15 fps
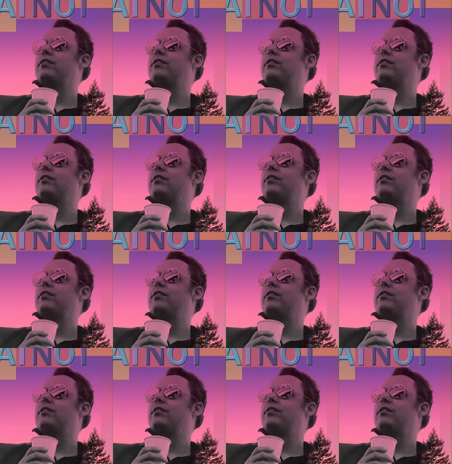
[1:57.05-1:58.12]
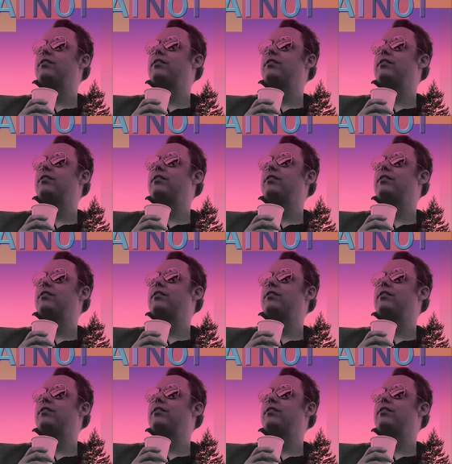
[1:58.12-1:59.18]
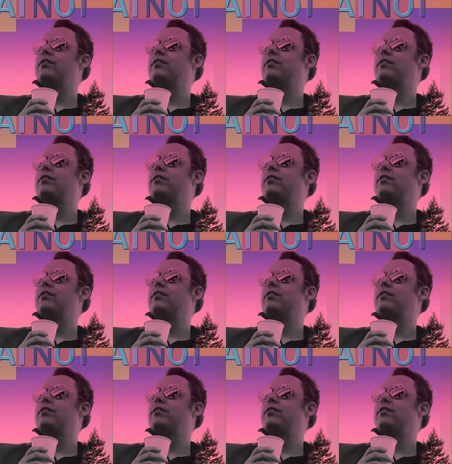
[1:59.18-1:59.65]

Nothing is said.